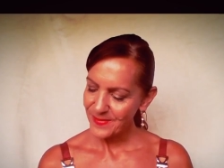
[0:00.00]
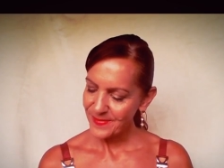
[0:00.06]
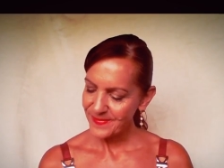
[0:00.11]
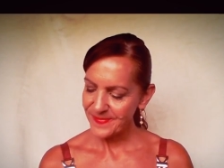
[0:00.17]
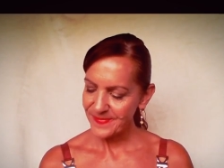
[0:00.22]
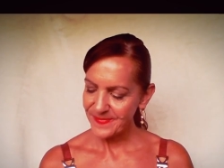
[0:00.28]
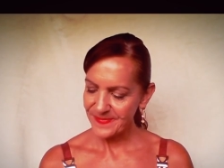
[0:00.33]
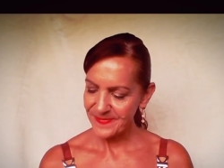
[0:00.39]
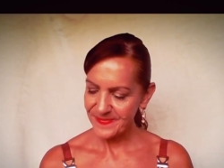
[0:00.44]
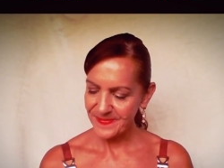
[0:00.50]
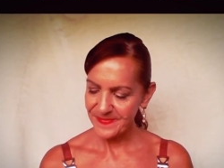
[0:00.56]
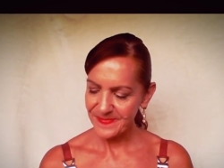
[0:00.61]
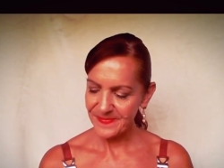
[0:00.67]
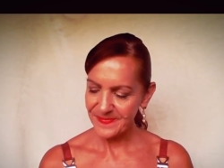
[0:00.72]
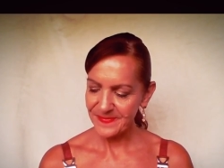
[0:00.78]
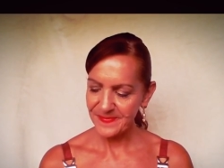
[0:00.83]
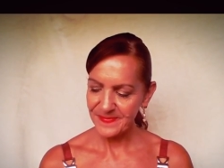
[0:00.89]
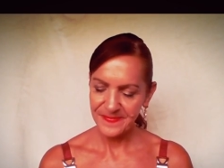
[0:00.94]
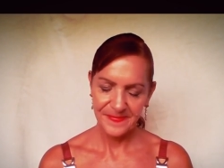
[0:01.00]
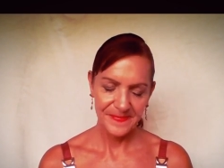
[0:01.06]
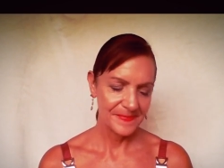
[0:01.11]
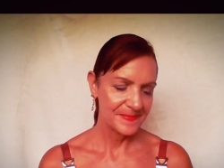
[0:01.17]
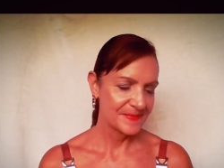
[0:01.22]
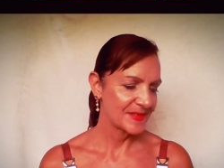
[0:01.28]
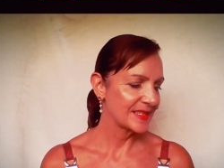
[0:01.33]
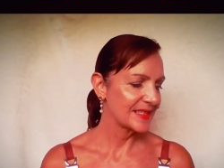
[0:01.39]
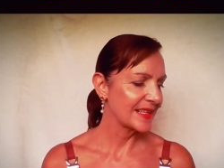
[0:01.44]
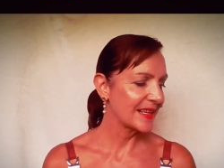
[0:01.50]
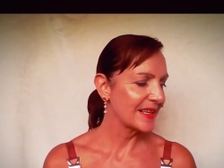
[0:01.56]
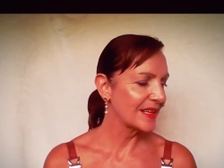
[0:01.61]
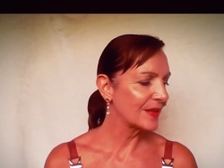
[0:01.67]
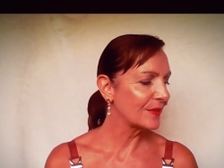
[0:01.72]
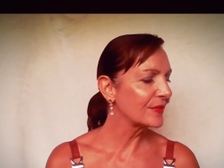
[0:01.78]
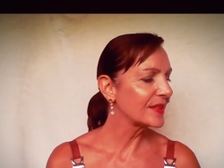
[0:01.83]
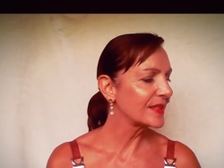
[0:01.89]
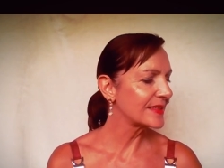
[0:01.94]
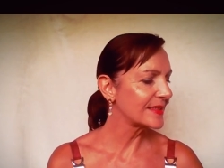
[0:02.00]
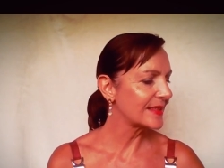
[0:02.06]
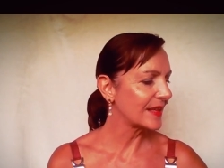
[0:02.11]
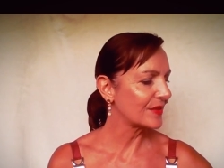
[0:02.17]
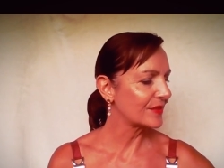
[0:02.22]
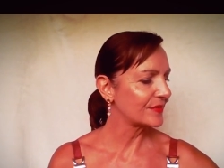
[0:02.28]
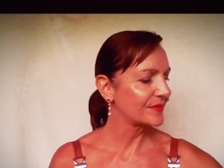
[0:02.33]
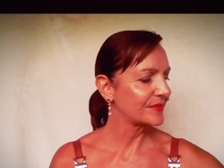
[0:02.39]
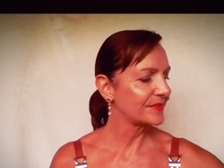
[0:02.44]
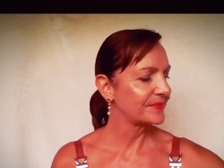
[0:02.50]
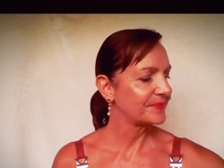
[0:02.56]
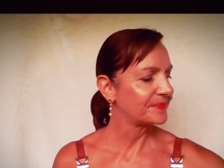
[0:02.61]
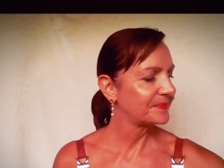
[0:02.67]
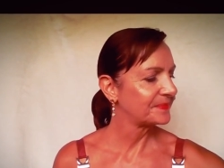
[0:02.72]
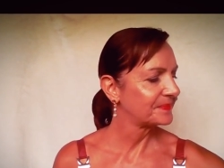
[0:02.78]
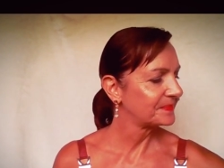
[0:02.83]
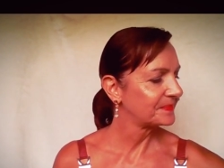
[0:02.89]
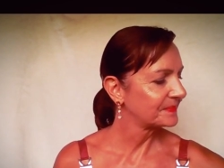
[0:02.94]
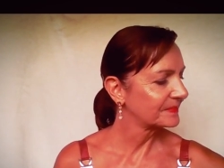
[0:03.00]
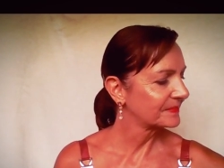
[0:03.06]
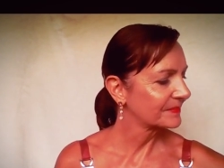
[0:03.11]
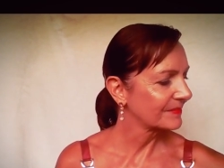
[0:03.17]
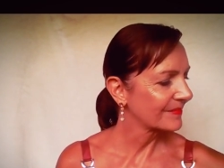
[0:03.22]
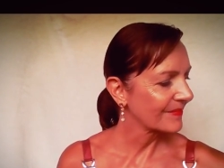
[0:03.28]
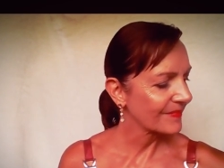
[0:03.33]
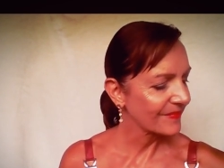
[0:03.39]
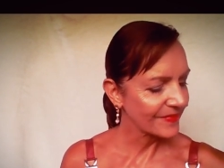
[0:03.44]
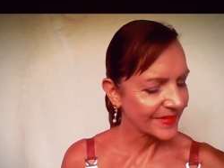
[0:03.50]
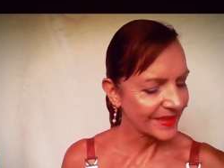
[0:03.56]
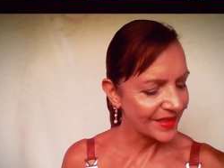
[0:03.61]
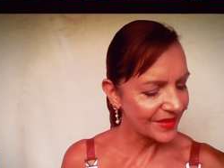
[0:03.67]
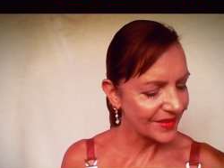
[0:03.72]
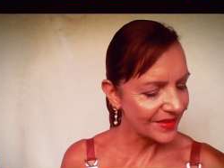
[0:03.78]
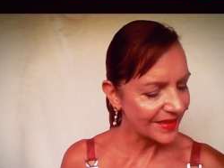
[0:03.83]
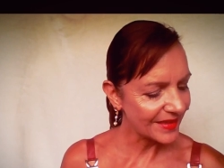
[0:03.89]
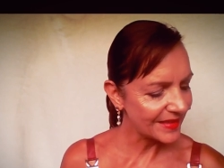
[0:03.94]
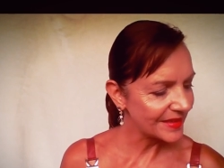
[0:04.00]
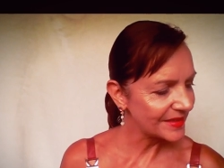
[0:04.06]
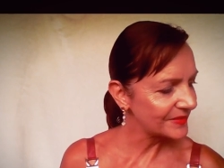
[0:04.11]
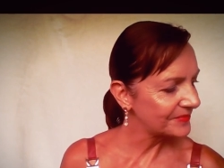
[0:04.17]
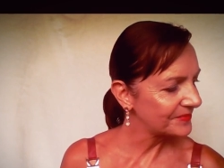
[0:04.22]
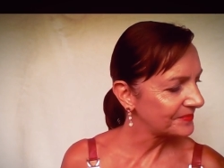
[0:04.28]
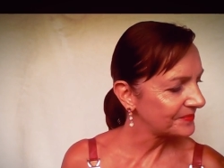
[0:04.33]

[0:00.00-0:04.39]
Mm-hmm. Stand up for yourself. All right.